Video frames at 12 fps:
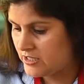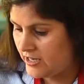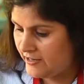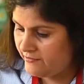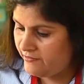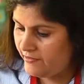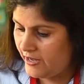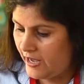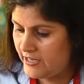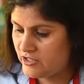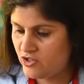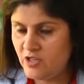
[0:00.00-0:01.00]
10
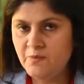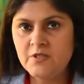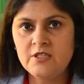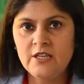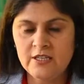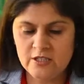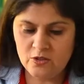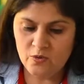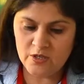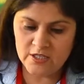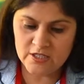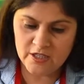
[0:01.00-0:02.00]
ice cream sticks, so
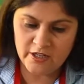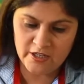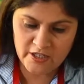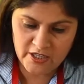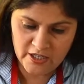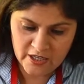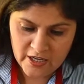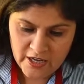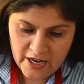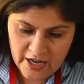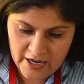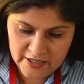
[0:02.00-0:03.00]
he is
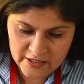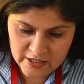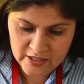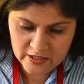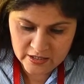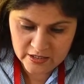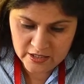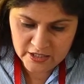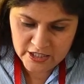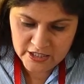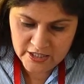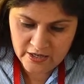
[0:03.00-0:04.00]
learning and
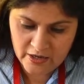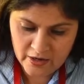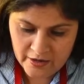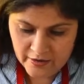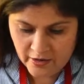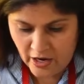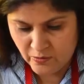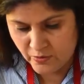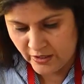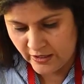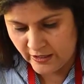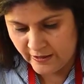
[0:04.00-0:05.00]
learning the
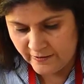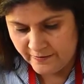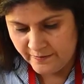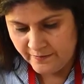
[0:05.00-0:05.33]
counting.